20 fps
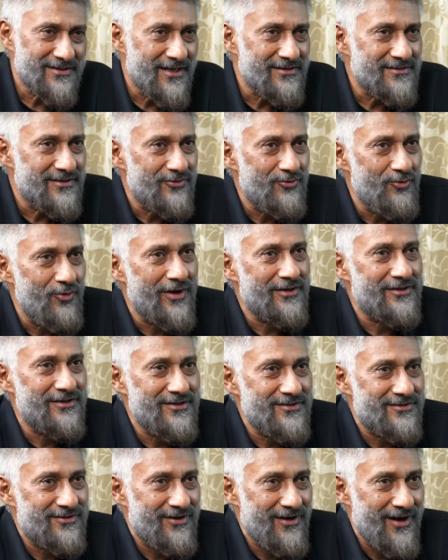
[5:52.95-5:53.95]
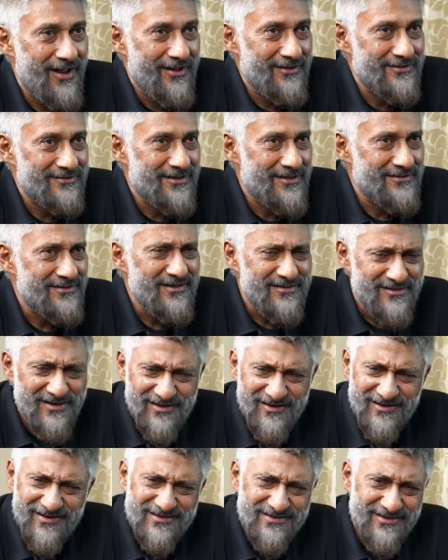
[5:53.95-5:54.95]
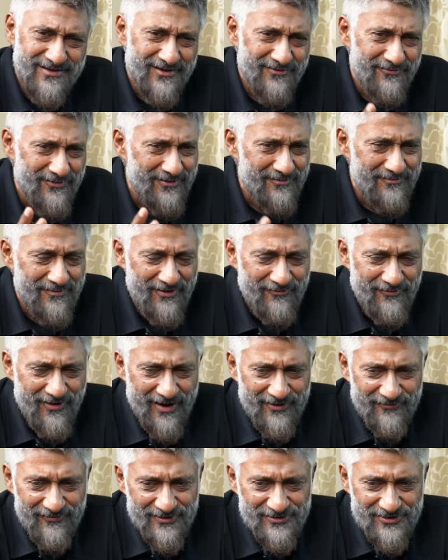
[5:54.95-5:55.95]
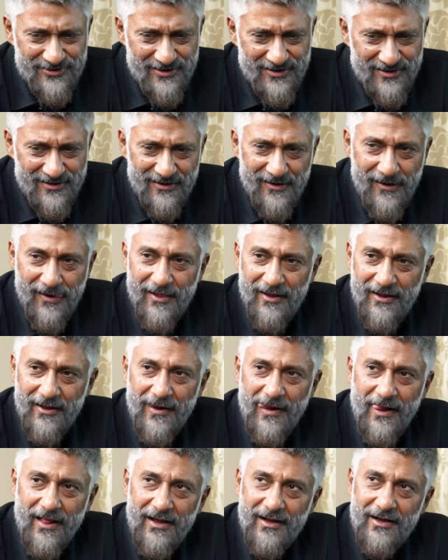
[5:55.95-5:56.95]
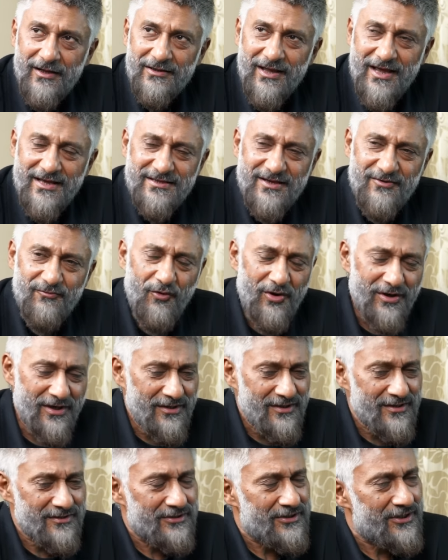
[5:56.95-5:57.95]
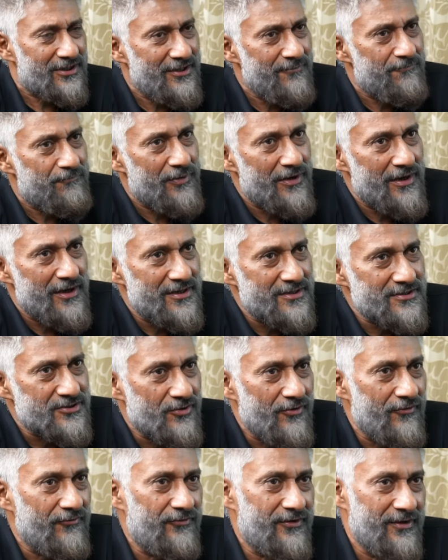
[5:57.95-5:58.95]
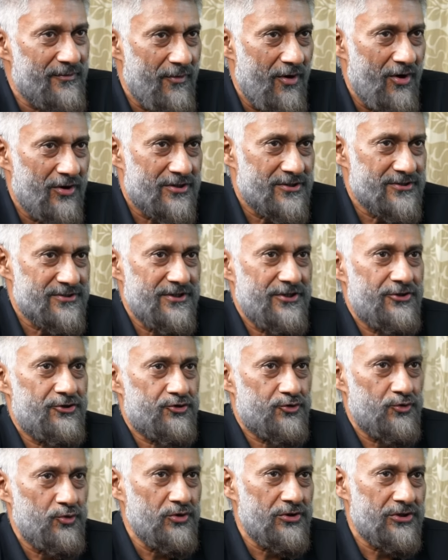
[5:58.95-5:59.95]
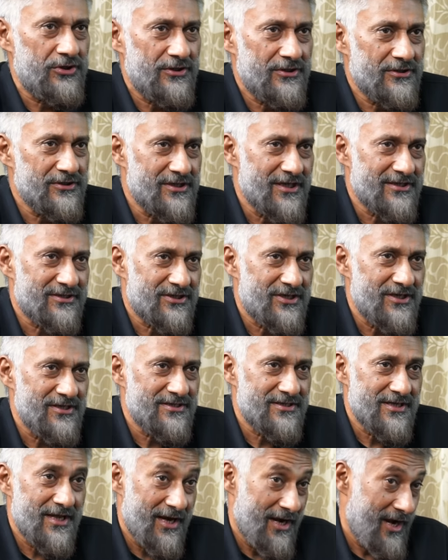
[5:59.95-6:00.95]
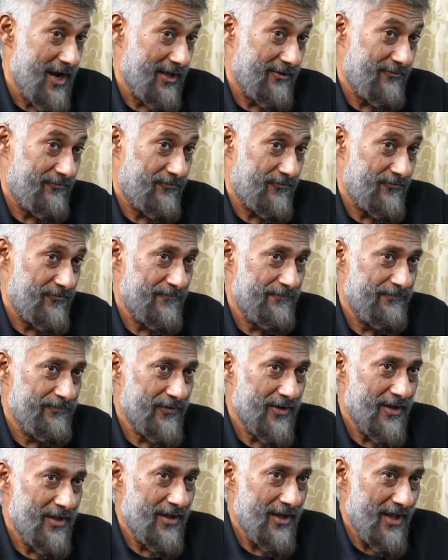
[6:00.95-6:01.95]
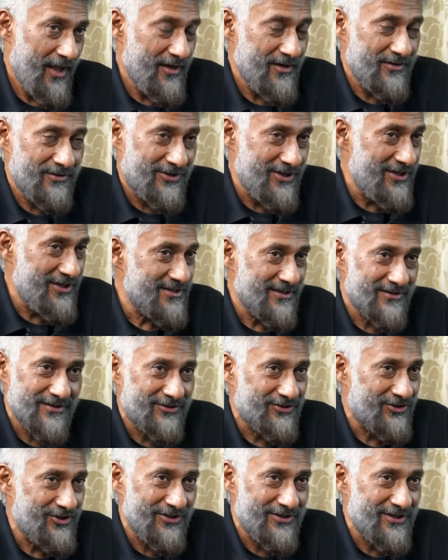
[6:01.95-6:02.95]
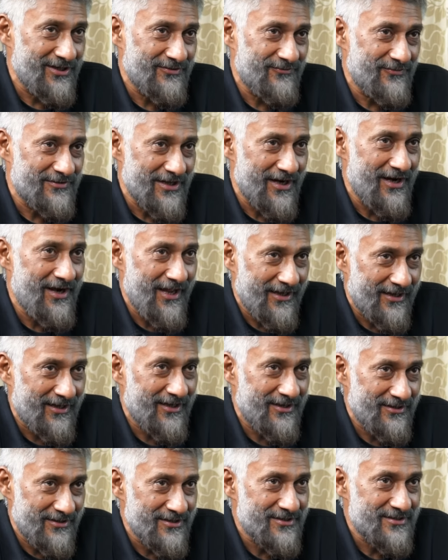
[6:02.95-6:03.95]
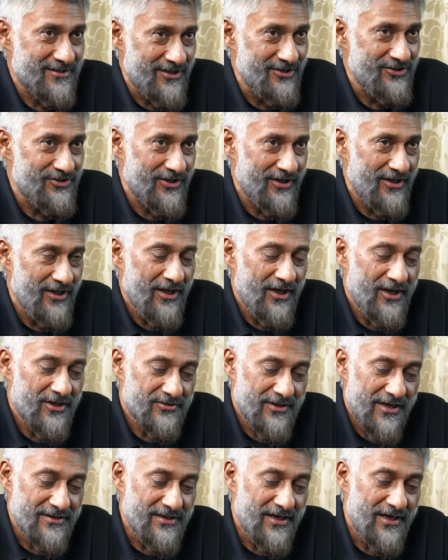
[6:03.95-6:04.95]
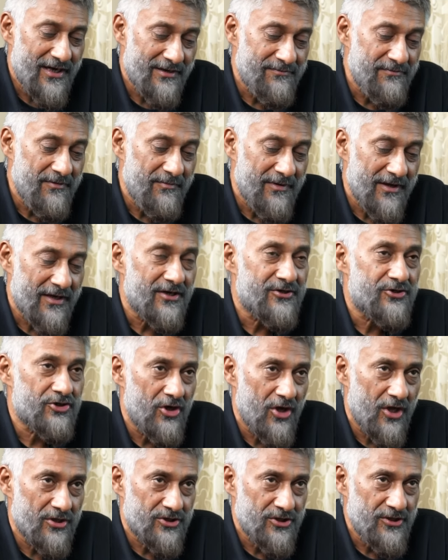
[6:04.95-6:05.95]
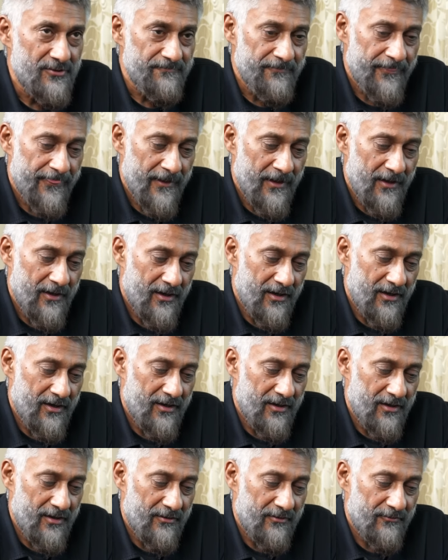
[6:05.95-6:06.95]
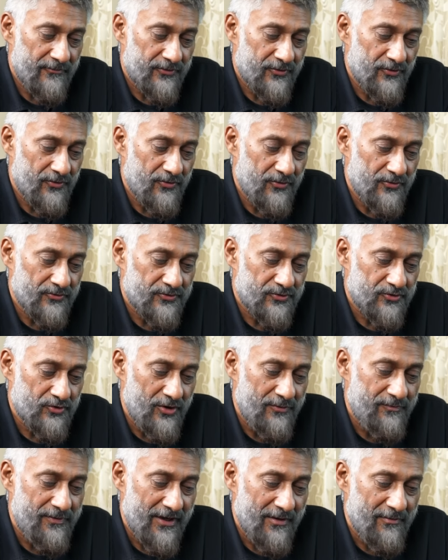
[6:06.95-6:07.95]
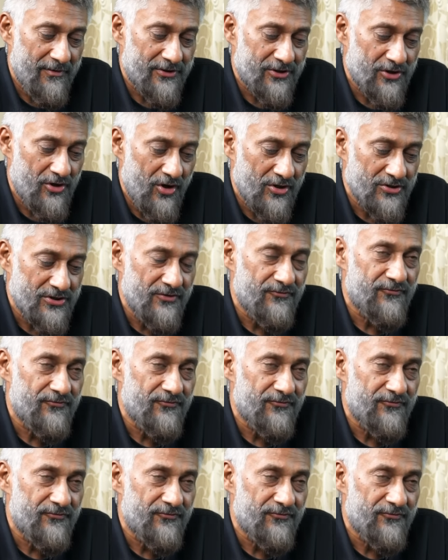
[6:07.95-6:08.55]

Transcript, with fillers: I said, who are these three lions? I say, generally sitting with my wife and children. I said, what are the three pillars of democracy? Truth, justice, and life. And are the three things which are lacking in this country. So I said, let me make a trilogy so, uh, so it became a trilogy.